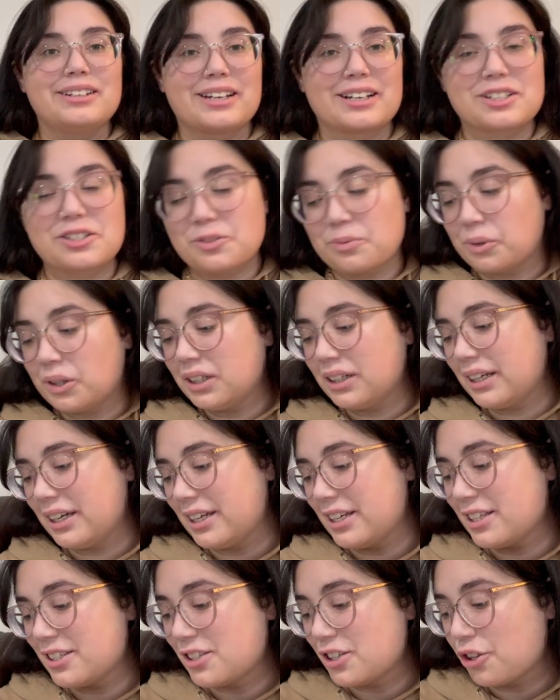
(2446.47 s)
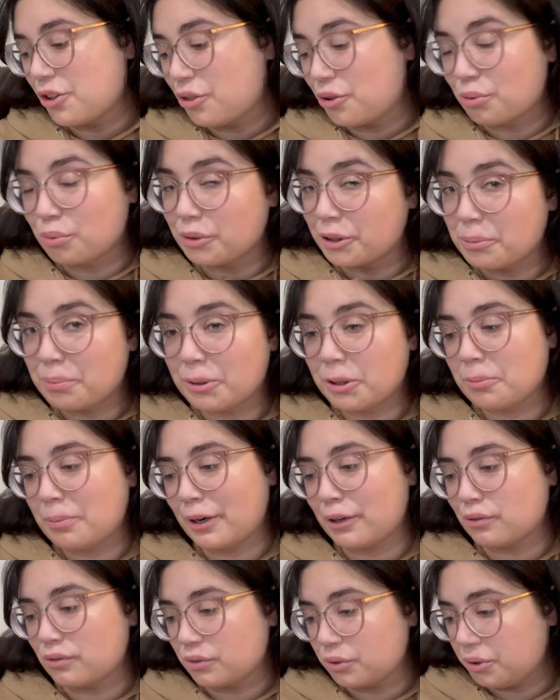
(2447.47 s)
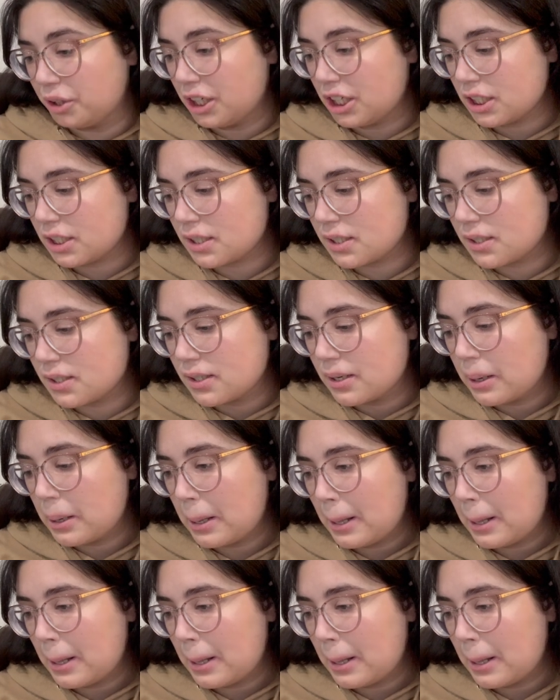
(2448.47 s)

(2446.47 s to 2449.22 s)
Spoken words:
Next one is The Reaper by Runix.